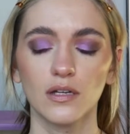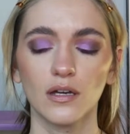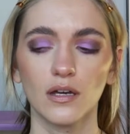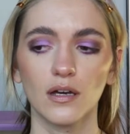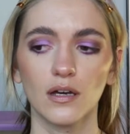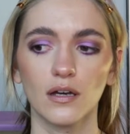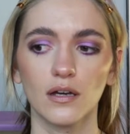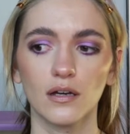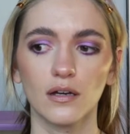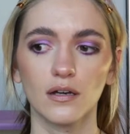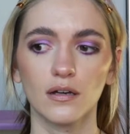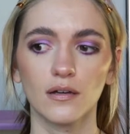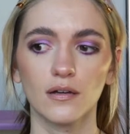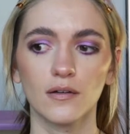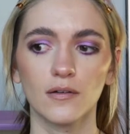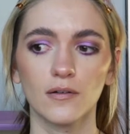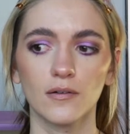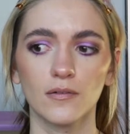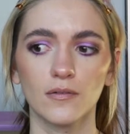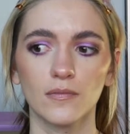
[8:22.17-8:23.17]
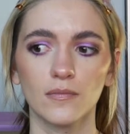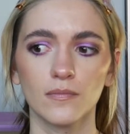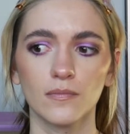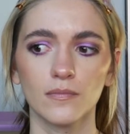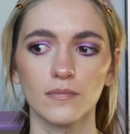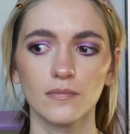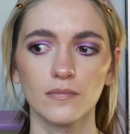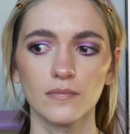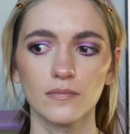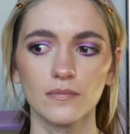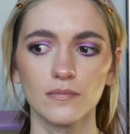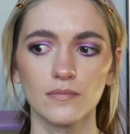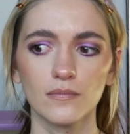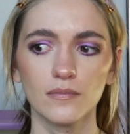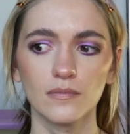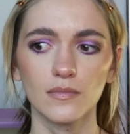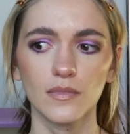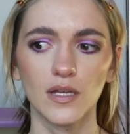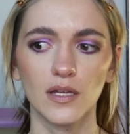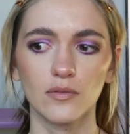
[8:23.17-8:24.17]
I'm
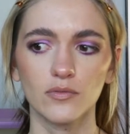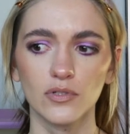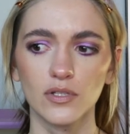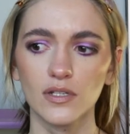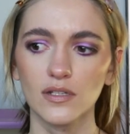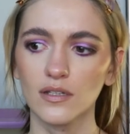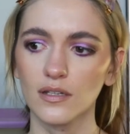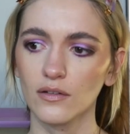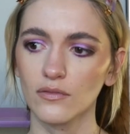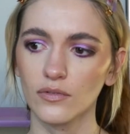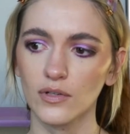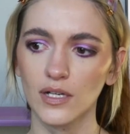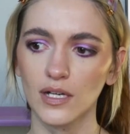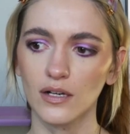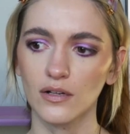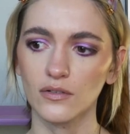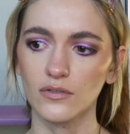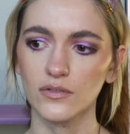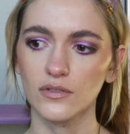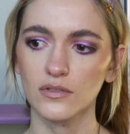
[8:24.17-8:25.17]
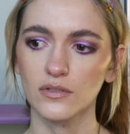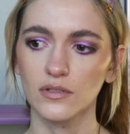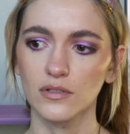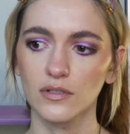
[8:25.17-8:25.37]
trying to think of what else.